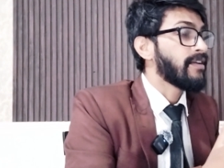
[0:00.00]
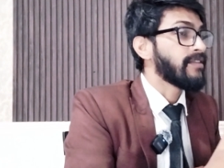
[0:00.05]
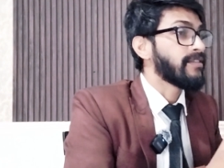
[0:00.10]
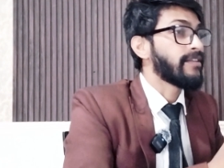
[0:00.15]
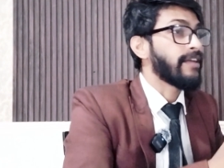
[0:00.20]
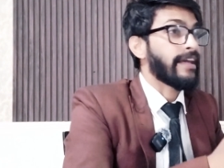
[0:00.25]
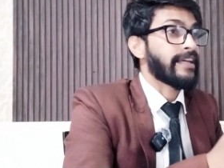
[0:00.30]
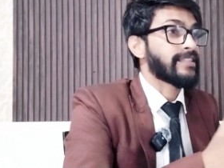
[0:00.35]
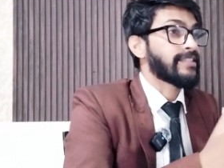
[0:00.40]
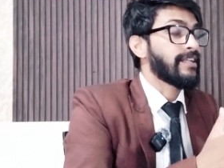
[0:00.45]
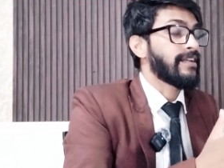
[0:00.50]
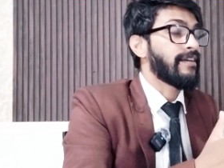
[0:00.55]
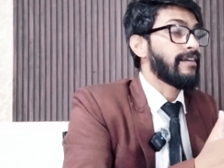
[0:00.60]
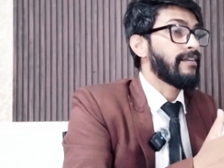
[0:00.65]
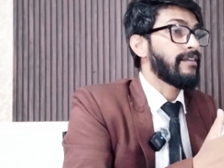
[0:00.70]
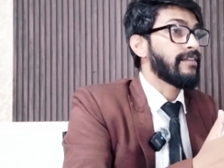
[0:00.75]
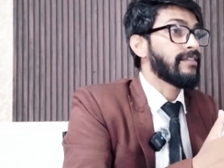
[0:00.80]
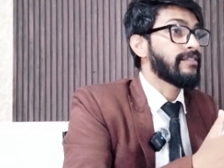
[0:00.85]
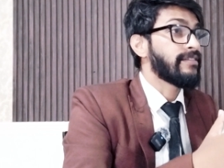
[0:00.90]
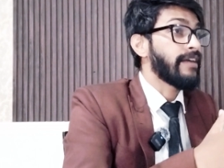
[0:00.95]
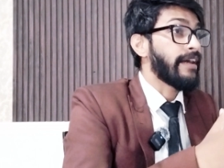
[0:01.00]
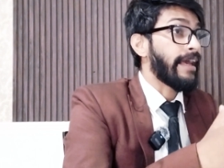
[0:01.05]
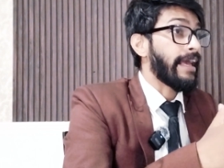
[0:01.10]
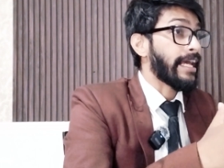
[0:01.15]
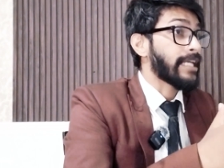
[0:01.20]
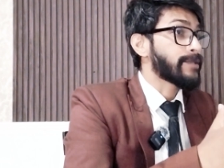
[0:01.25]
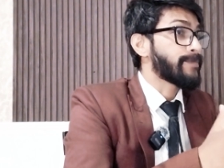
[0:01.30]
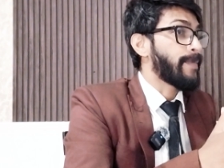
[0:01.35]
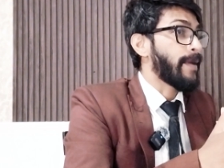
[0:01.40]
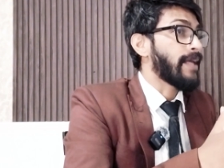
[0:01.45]
The
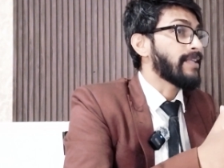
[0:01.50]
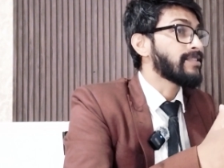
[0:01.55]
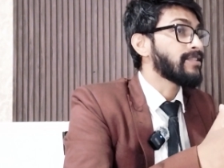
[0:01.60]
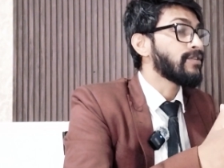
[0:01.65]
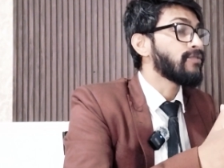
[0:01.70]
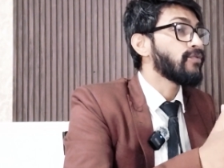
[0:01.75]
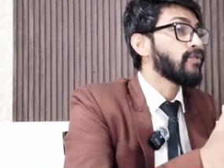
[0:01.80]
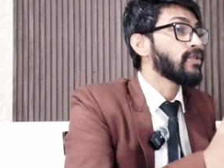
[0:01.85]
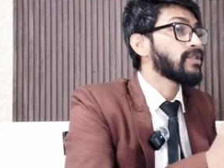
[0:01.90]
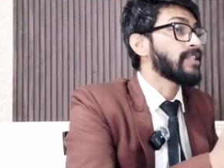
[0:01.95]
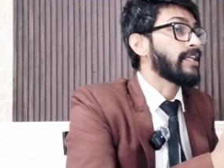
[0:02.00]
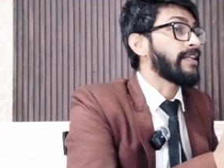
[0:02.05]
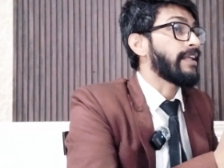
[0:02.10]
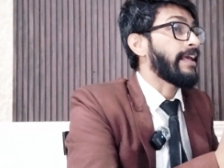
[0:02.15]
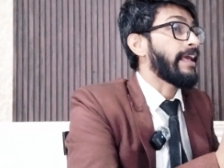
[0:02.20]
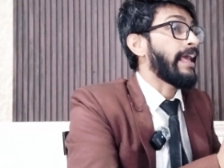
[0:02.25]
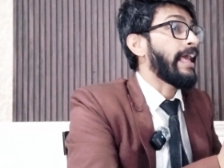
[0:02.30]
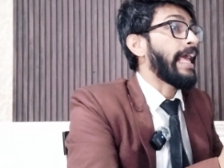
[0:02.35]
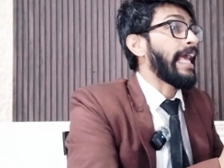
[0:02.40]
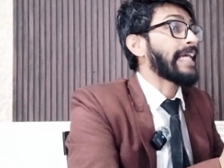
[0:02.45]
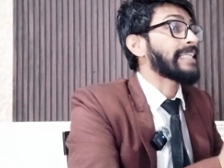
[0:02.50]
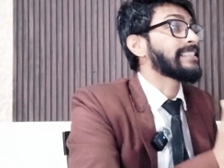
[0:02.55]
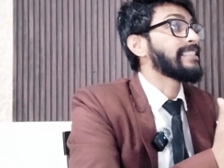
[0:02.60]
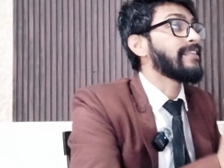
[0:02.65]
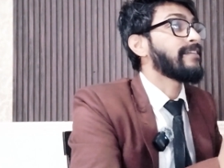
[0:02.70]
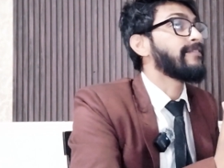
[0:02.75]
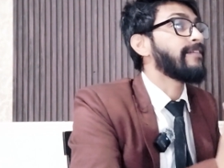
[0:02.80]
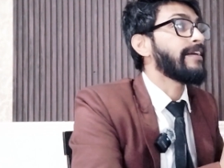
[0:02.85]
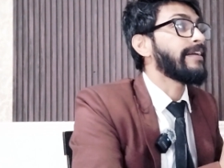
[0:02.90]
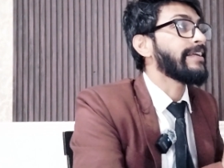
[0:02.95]
expansion was an
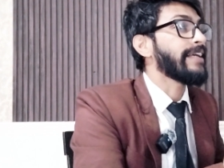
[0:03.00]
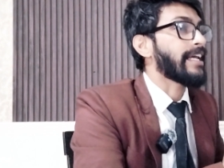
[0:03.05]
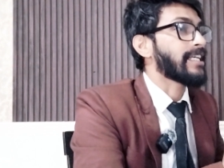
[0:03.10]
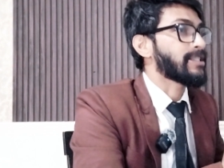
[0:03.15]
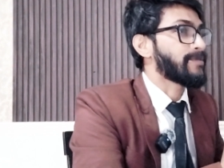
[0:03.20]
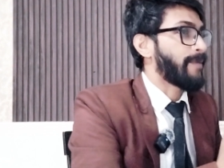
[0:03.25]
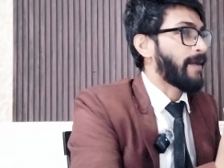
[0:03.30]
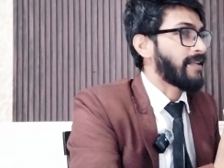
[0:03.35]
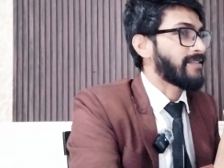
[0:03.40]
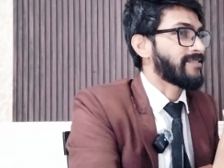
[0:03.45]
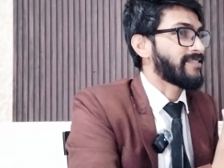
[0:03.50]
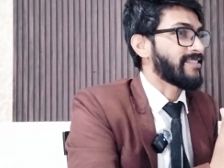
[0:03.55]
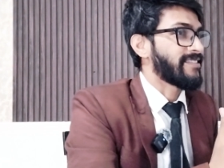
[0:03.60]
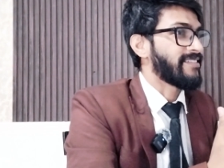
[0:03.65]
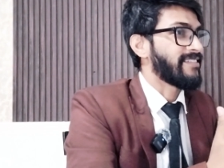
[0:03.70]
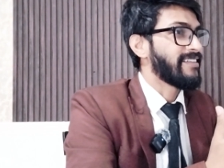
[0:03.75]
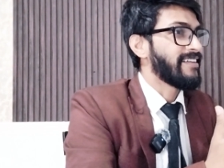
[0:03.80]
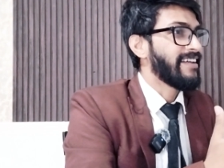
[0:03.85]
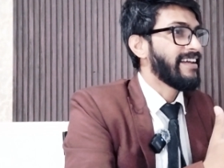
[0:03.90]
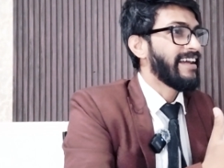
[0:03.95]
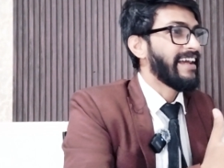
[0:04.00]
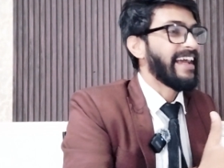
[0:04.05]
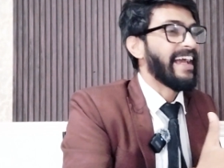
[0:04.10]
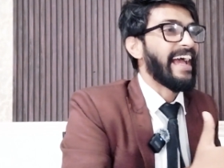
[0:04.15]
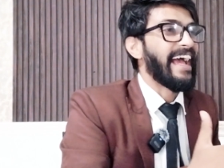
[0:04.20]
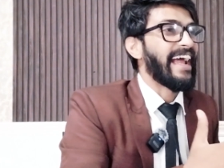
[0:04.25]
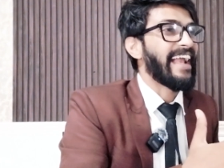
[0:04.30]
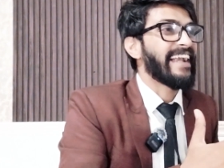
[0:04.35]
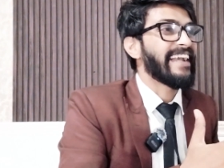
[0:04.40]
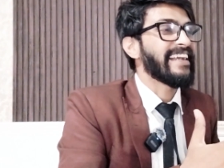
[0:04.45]
accelerating expansion,
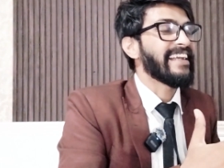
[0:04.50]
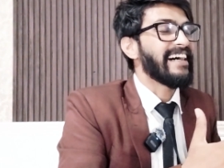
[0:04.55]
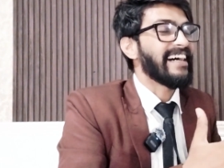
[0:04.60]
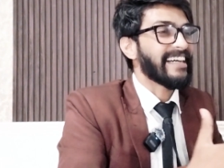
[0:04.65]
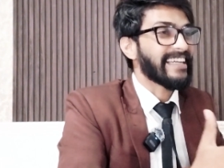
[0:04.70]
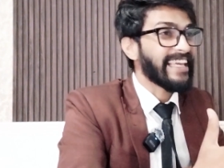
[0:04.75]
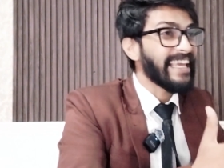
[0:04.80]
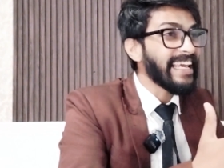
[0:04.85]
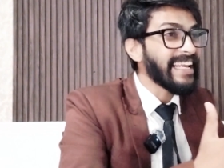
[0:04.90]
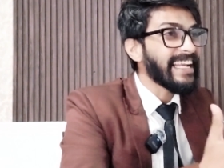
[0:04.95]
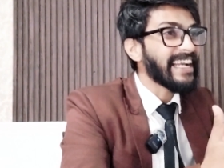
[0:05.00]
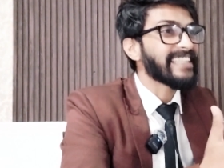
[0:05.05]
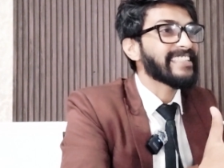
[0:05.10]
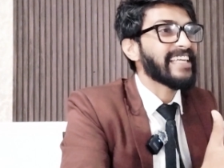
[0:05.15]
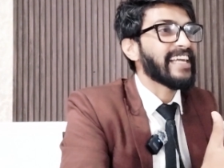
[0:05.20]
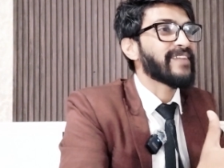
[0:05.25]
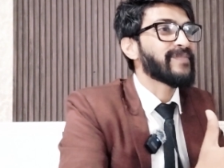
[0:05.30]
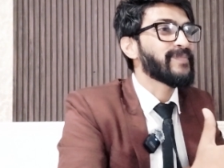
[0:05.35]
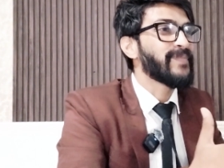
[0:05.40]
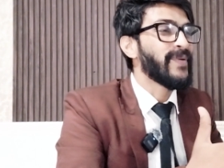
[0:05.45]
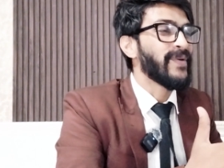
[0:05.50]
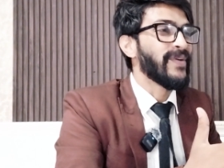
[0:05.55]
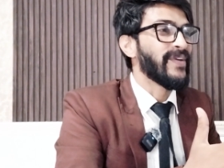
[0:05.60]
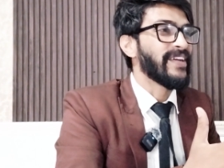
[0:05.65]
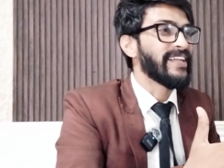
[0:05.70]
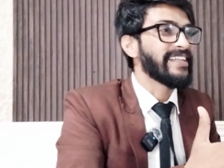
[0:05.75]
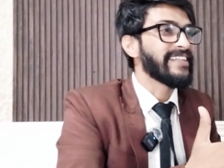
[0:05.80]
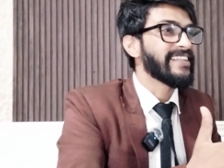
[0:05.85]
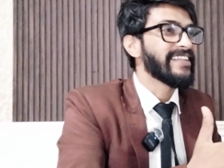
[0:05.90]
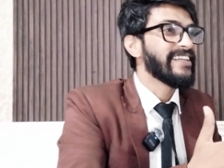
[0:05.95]
and again at that
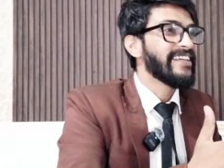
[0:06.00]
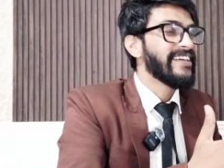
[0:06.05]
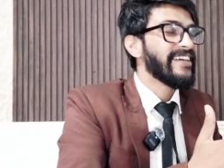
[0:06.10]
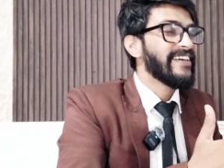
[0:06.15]
point